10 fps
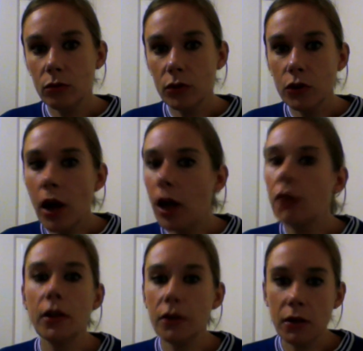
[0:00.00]
no,
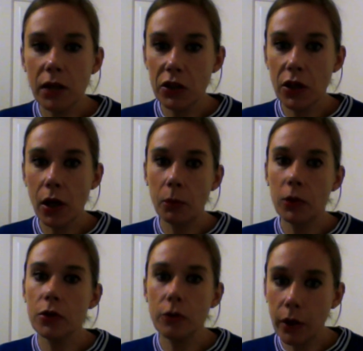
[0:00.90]
they're surplus
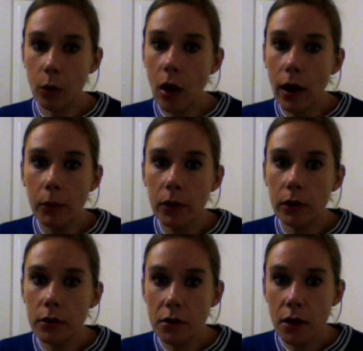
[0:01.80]
to
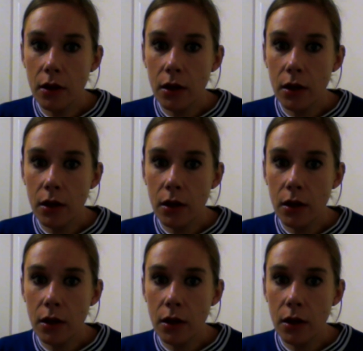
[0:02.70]
requirements.